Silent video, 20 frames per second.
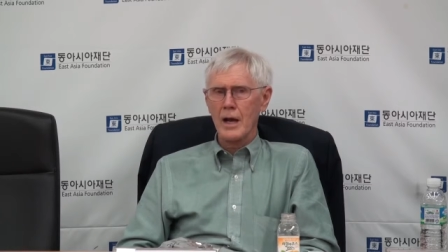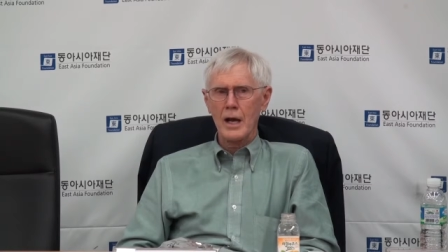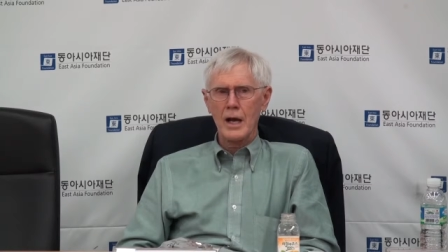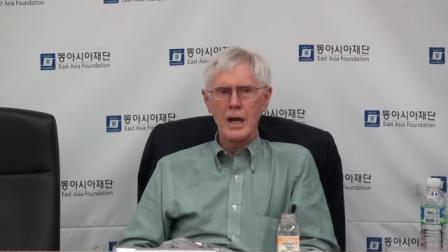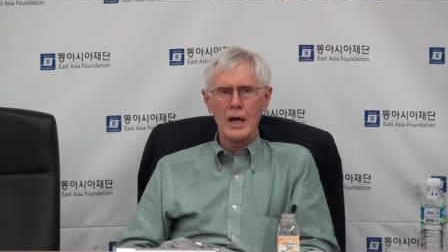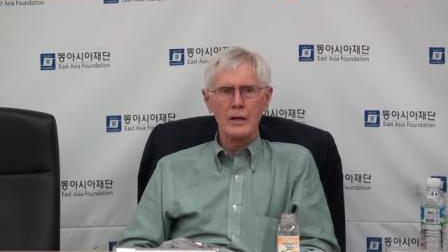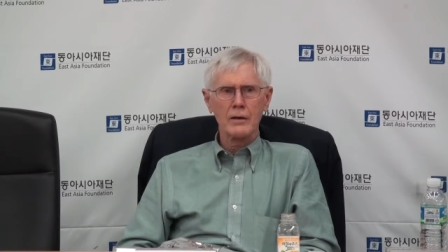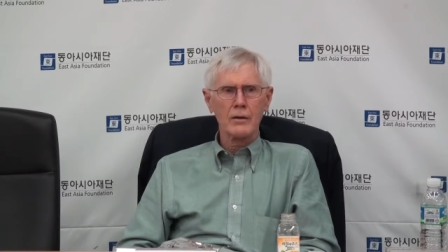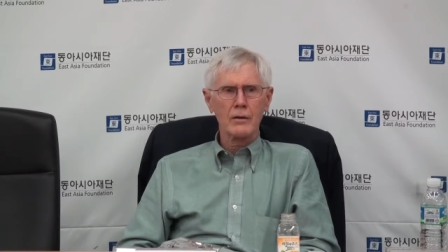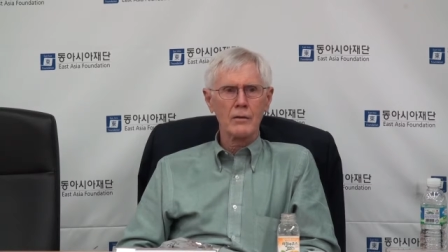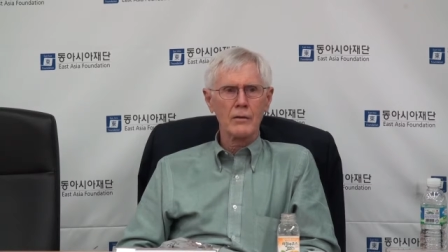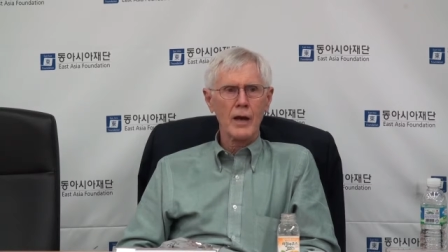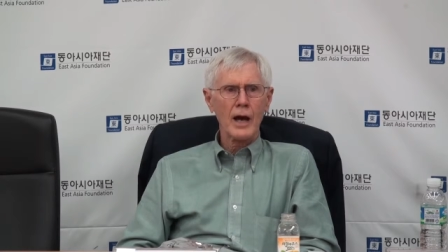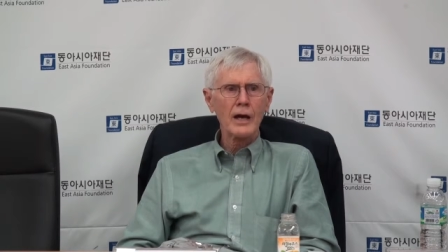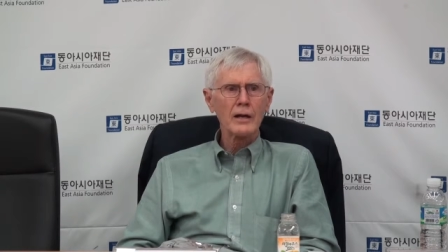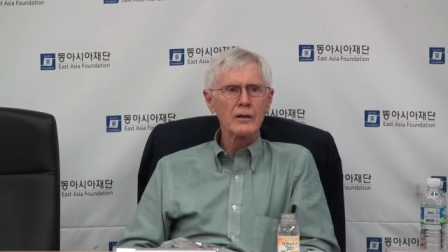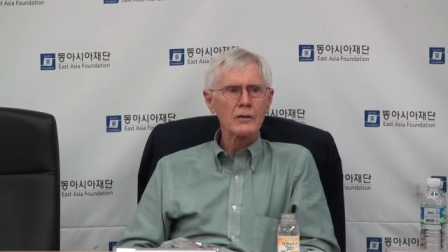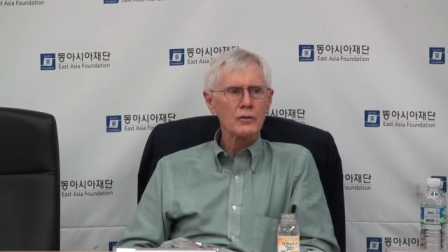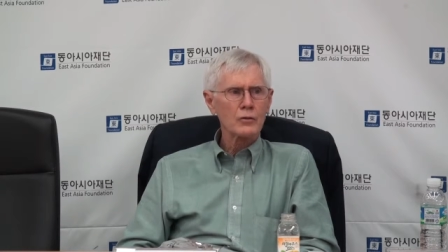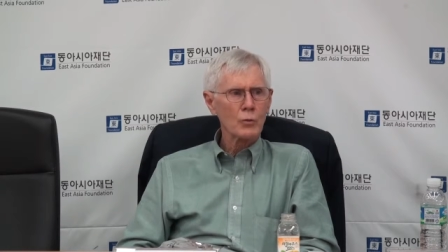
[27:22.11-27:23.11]
And
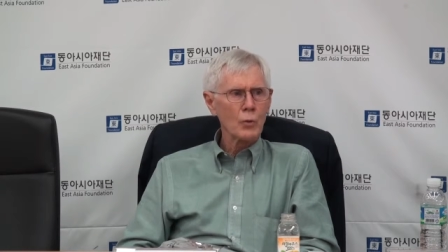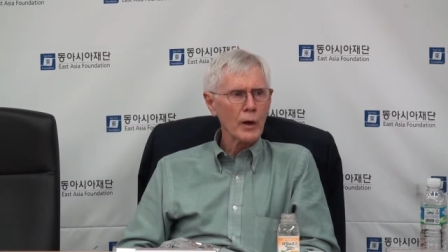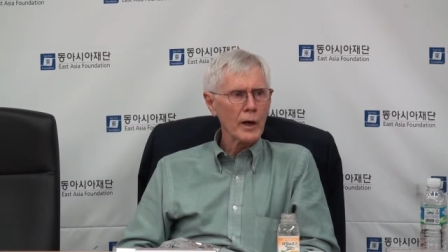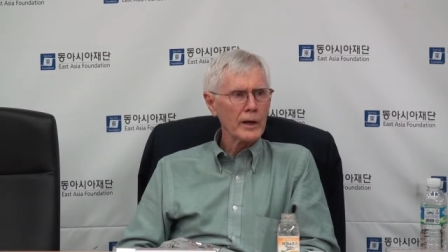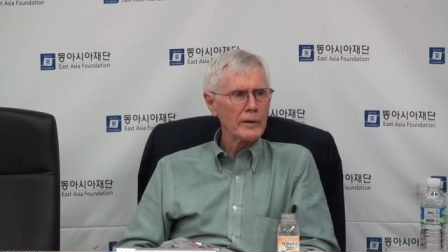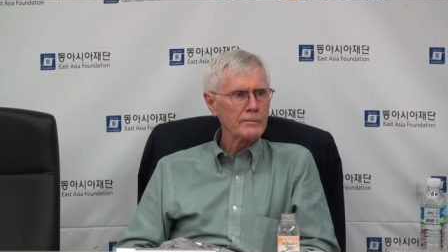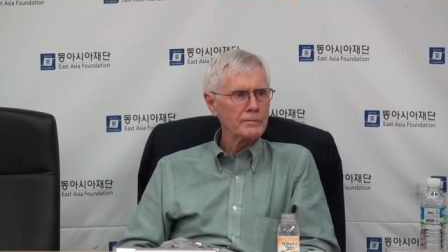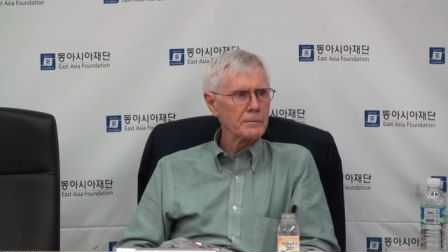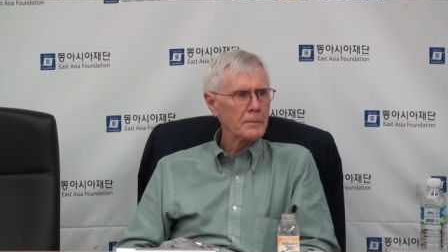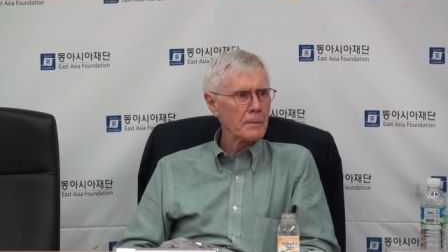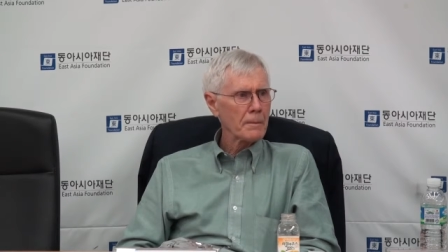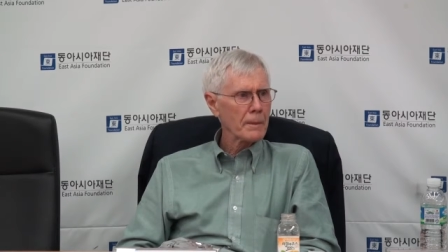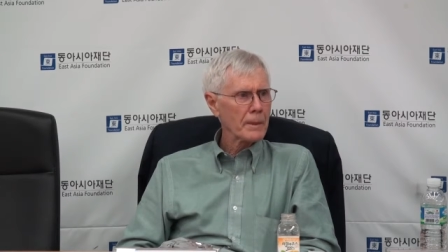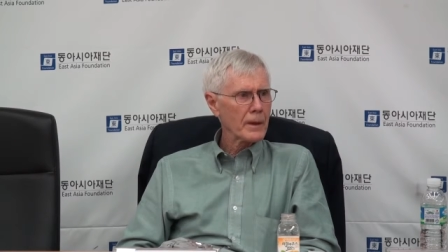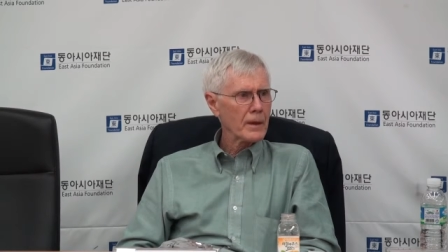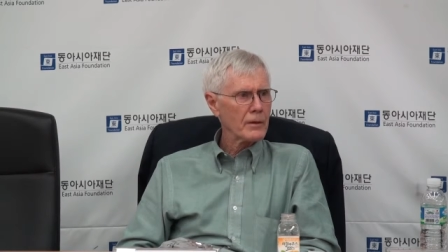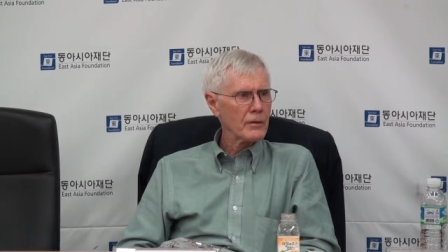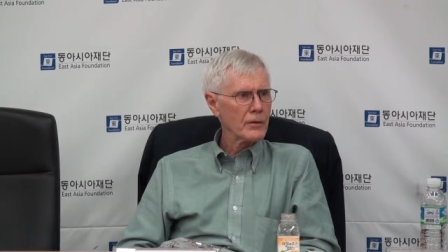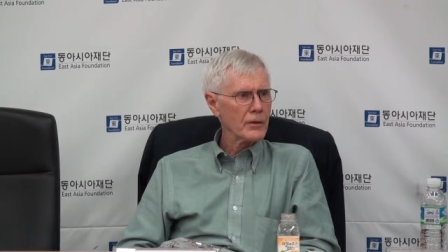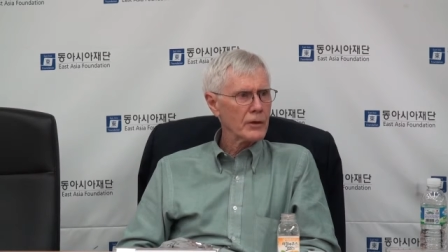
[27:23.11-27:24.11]
that is when
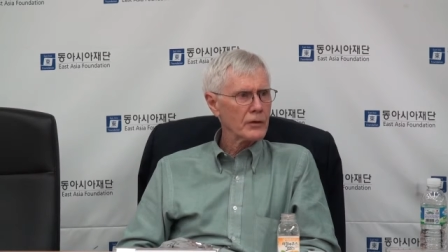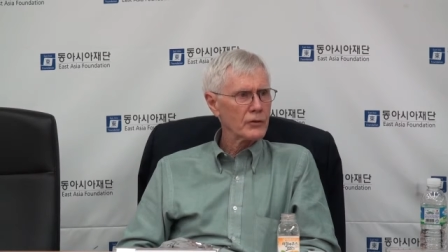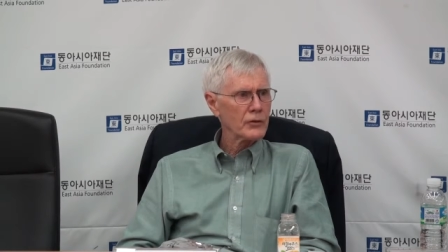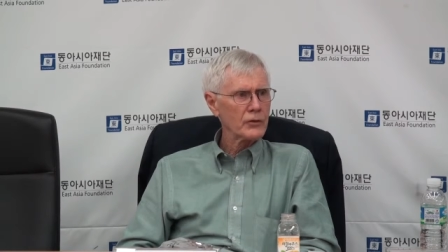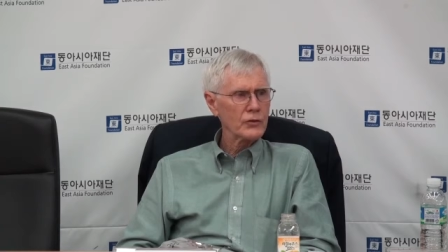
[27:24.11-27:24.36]
this